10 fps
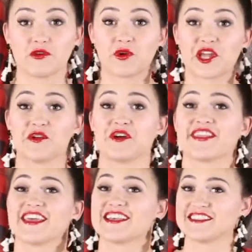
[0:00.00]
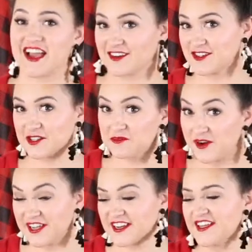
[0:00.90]
to be working with is actually
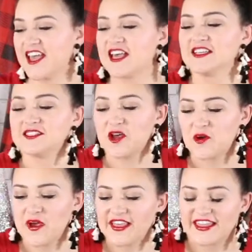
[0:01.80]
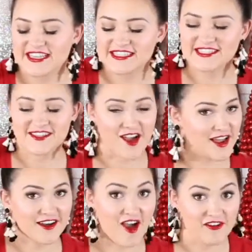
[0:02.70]
wood. So this is
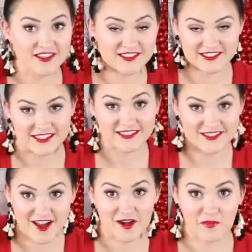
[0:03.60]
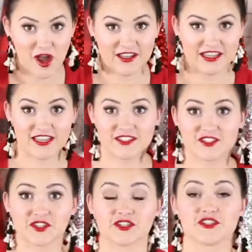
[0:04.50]
not, obviously, it's not a
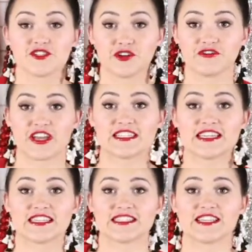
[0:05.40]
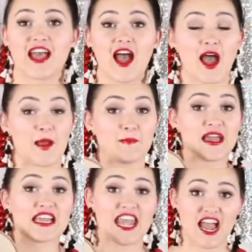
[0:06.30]
polyester surface, it's
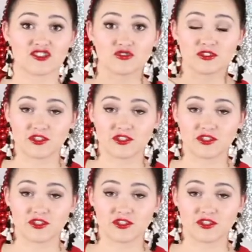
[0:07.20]
a natural